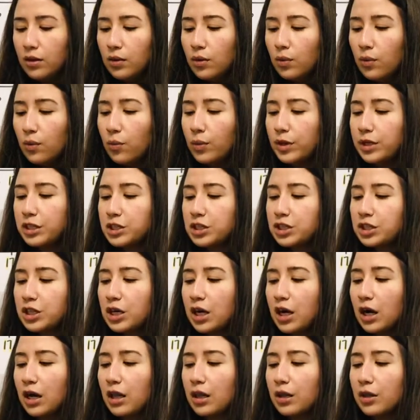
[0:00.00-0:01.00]
which
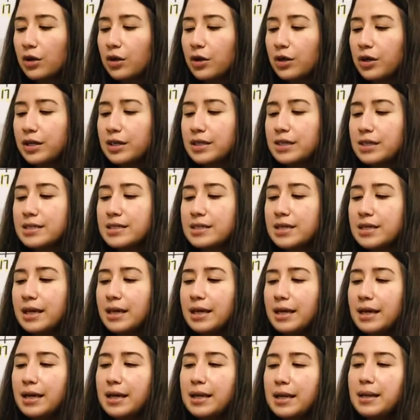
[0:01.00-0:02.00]
color is
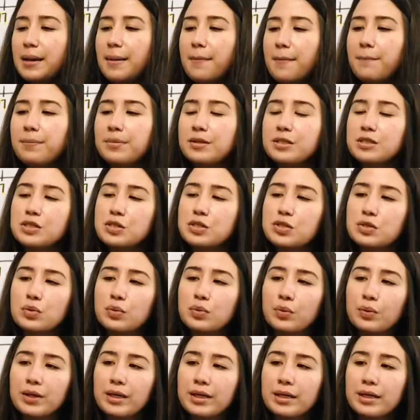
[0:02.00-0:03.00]
in
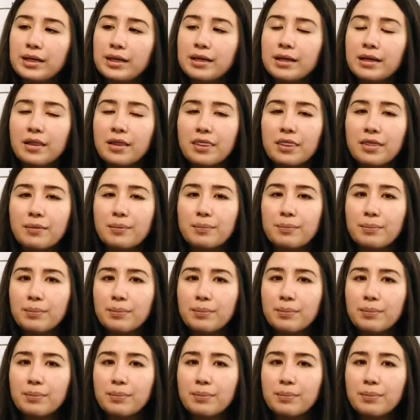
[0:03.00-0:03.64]
between the